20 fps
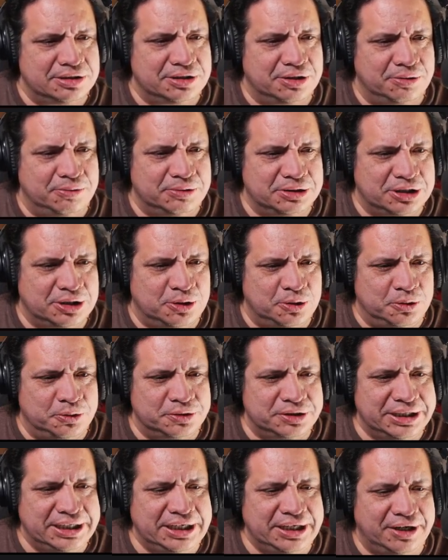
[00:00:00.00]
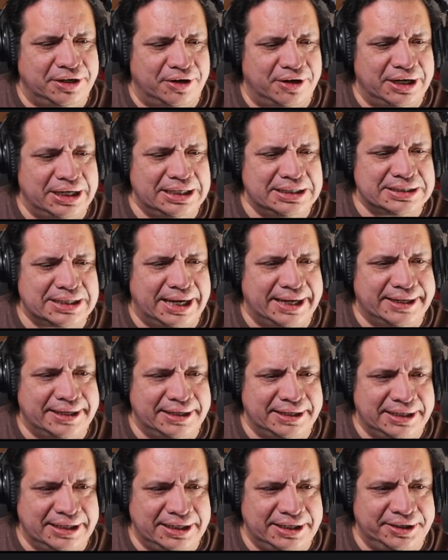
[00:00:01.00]
So what's cool is here is I
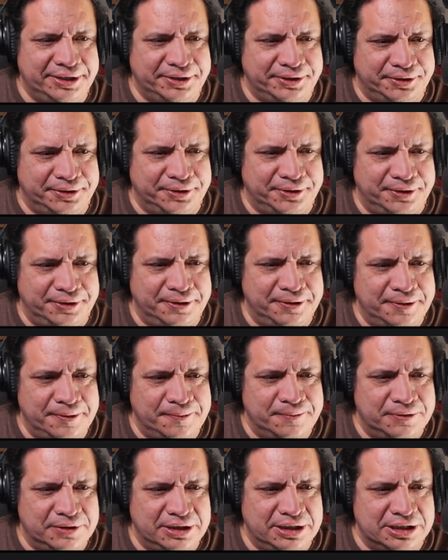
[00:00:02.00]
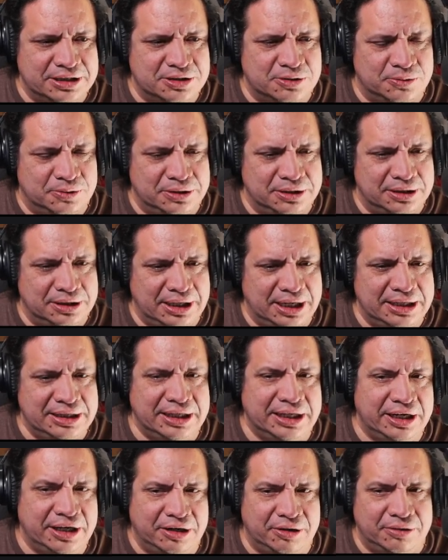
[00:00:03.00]
can kill this one,
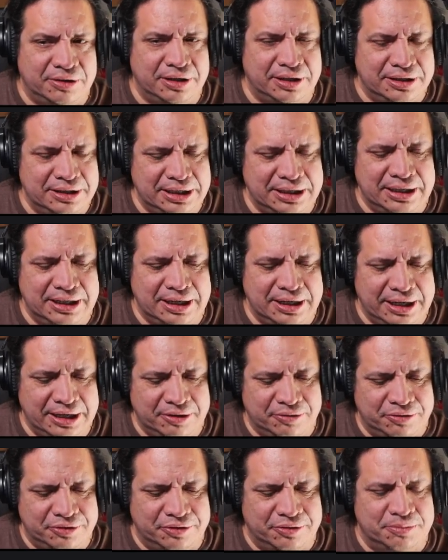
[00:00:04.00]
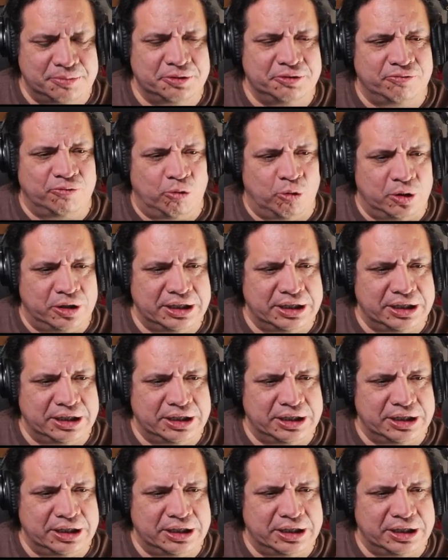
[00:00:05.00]
and then it would remove